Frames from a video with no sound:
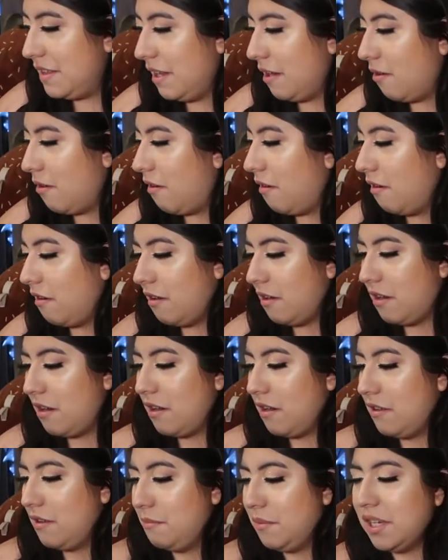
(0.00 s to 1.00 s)
There
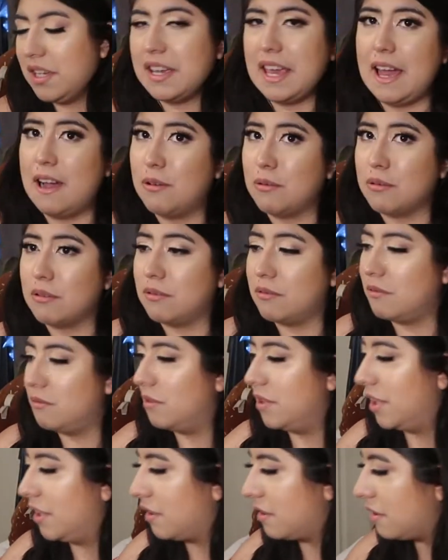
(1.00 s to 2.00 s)
are, let me count real
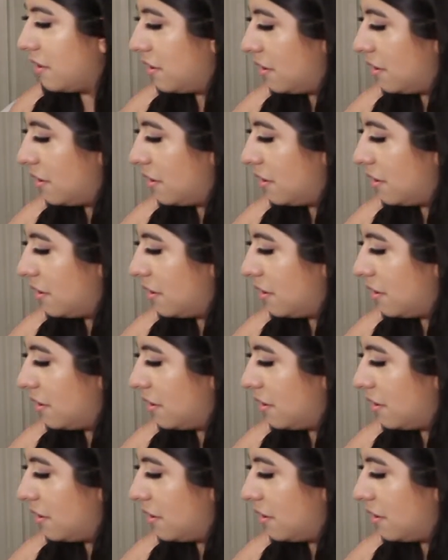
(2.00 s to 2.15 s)
quick.